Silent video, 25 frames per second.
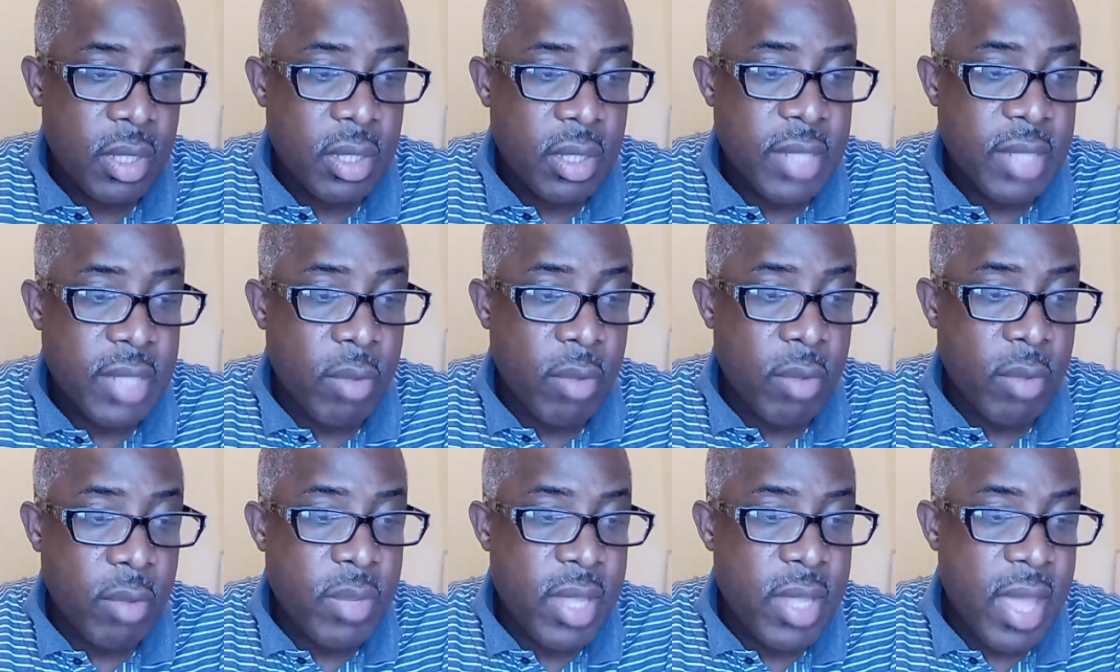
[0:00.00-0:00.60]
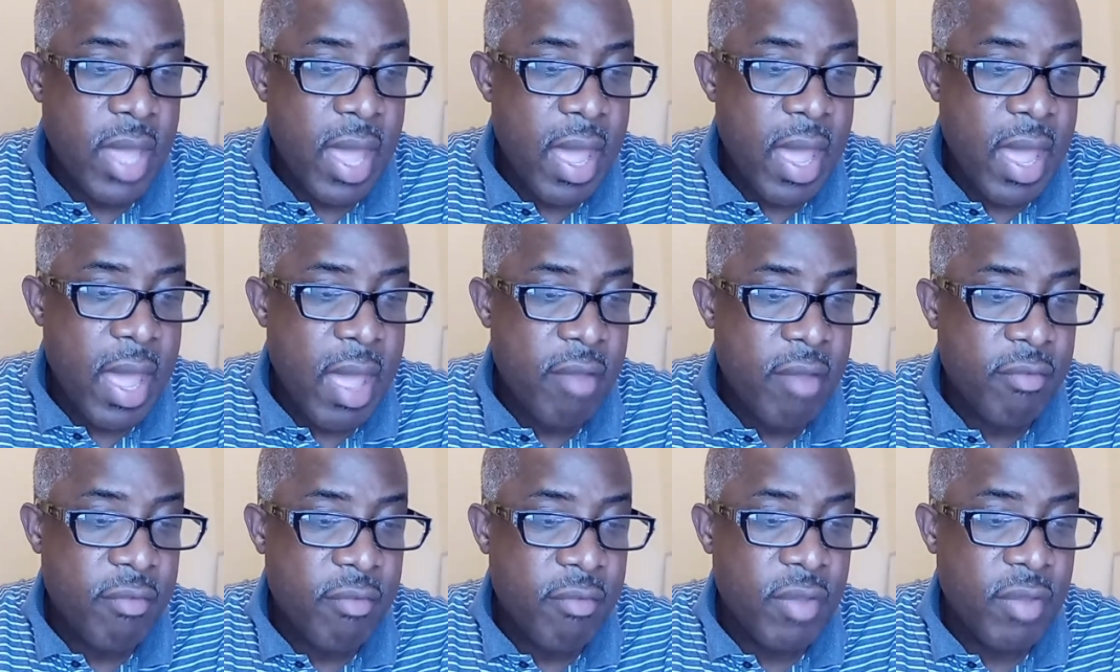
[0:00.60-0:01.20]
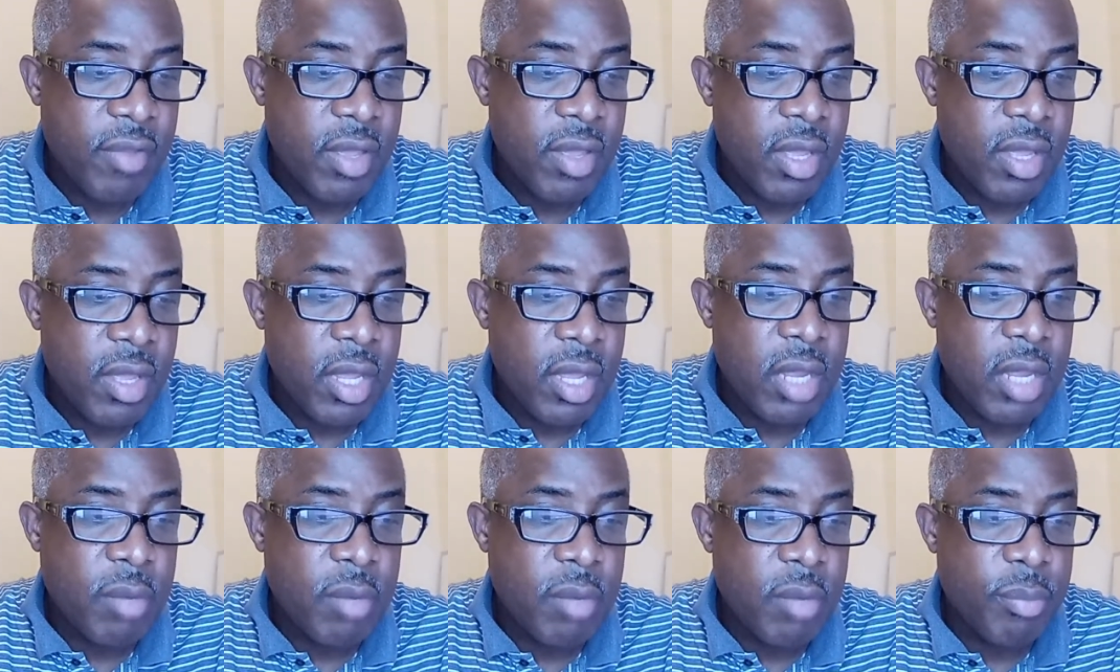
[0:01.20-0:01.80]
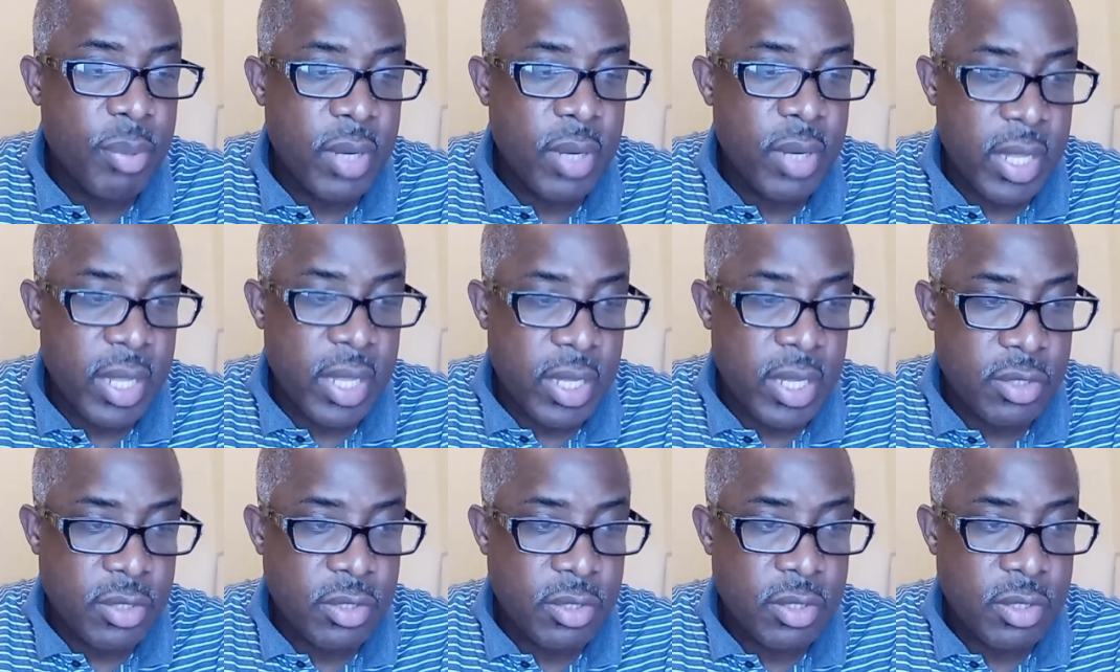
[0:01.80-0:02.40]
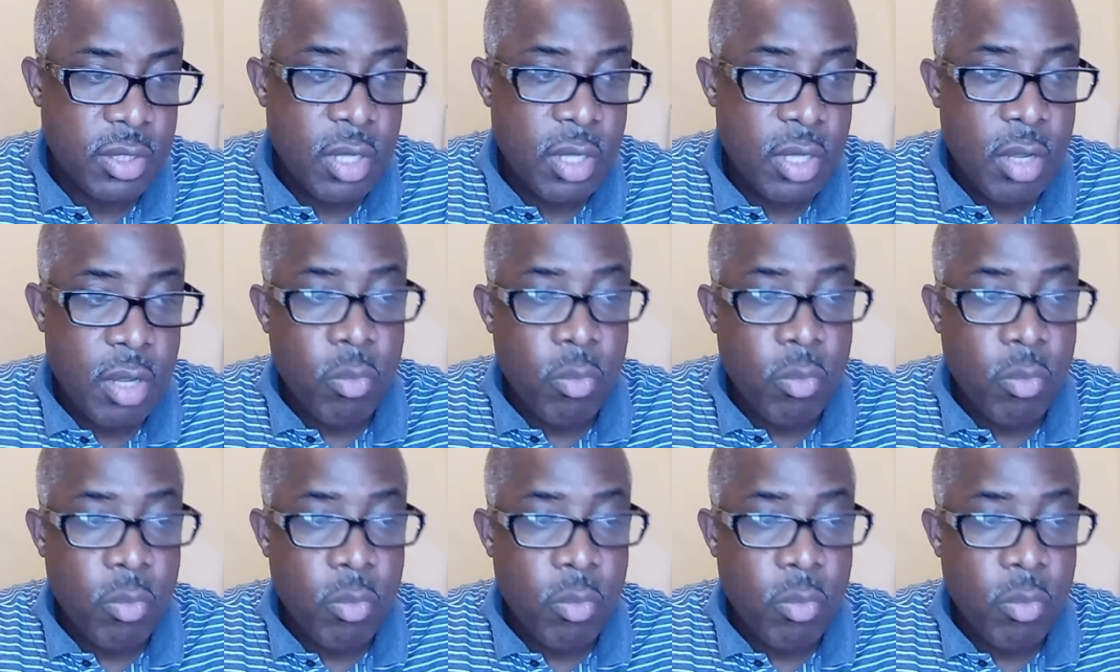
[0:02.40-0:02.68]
that we have in place,